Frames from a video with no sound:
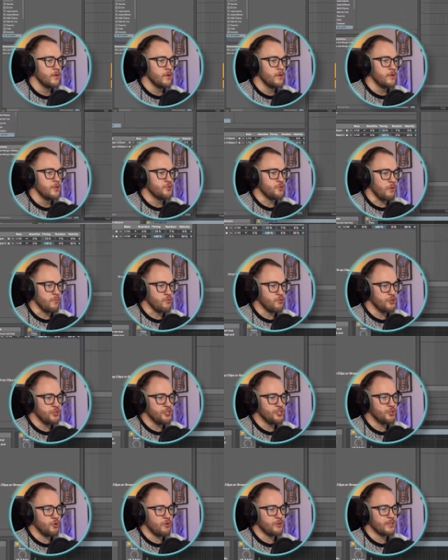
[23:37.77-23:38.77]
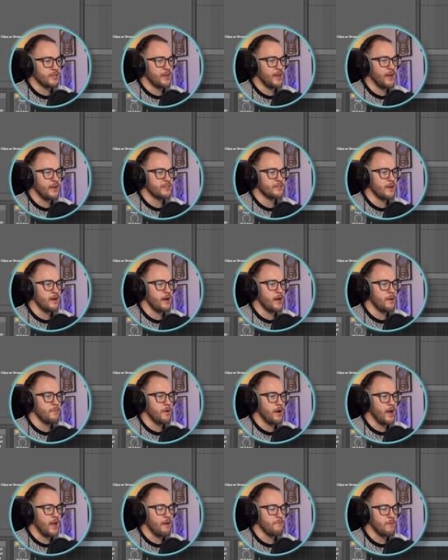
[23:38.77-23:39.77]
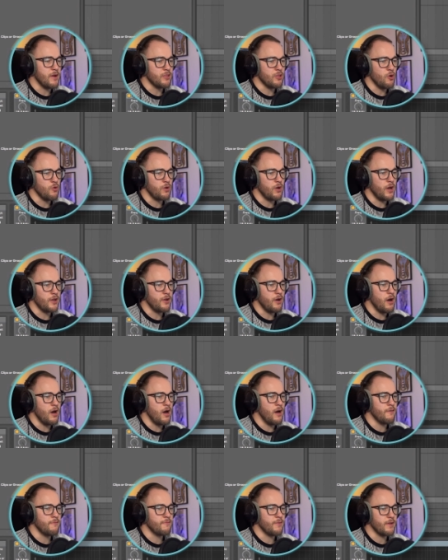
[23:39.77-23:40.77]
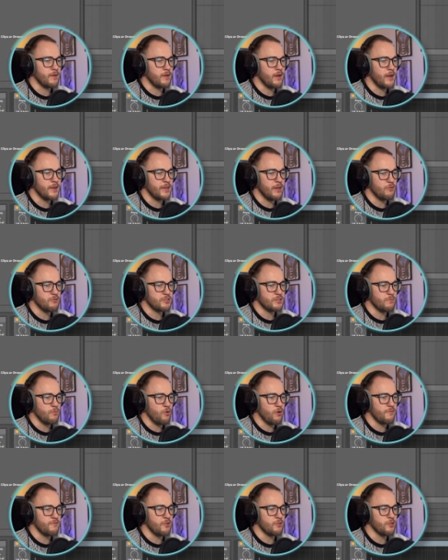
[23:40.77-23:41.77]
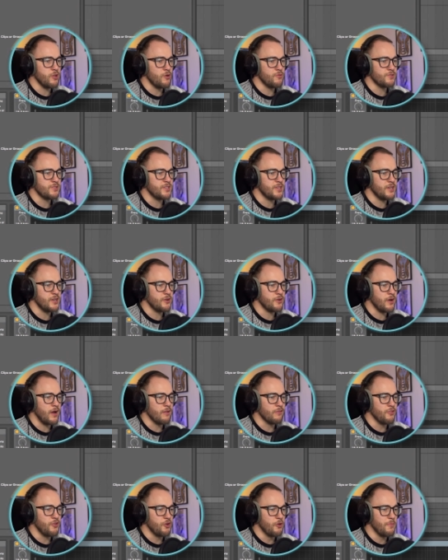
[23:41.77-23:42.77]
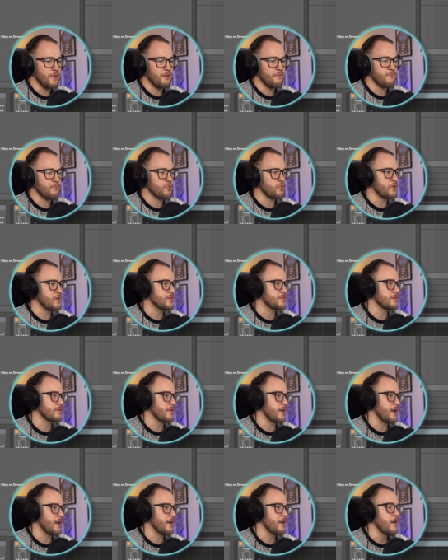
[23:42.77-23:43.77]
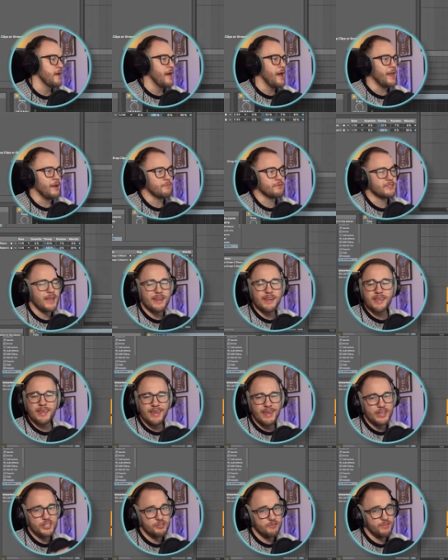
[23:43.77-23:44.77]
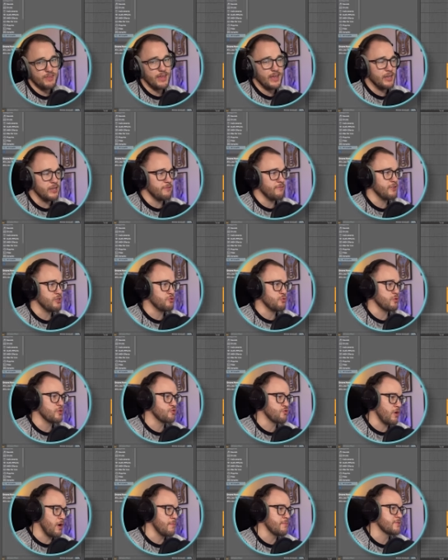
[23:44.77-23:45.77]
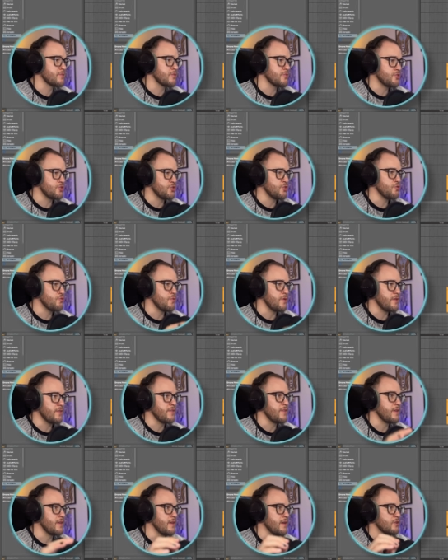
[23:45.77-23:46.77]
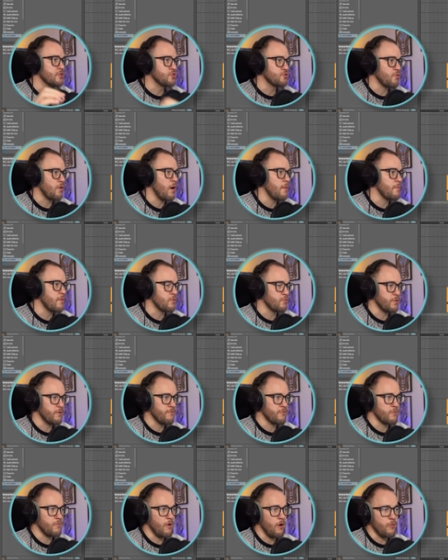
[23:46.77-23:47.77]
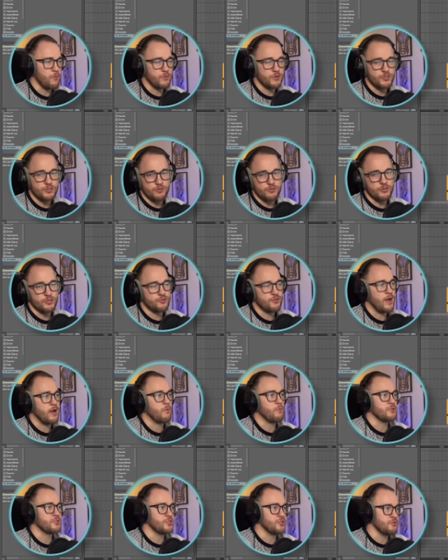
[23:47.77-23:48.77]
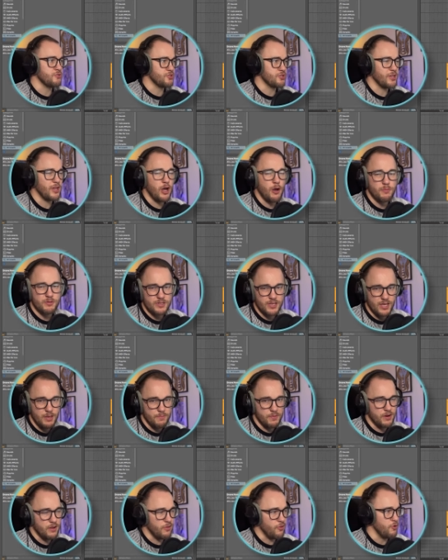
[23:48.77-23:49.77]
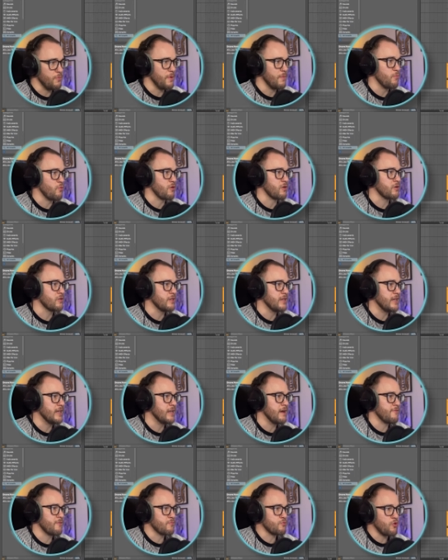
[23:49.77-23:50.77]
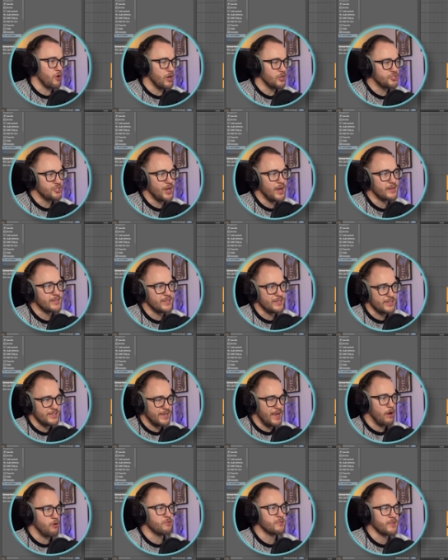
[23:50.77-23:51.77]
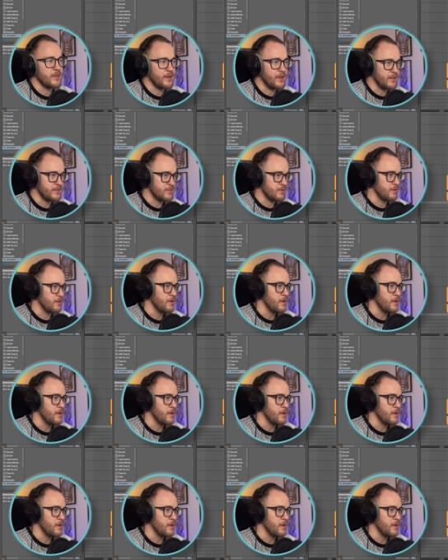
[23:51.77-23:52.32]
So a pretty short decay time. I have my low cut off and cutting out some more of the lows here, a little bit of pre-delay, and I'm sending each of the individual drums to the drum reverb on the return track, which usually helps keep it a little bit more clean of a project and sounds like it's a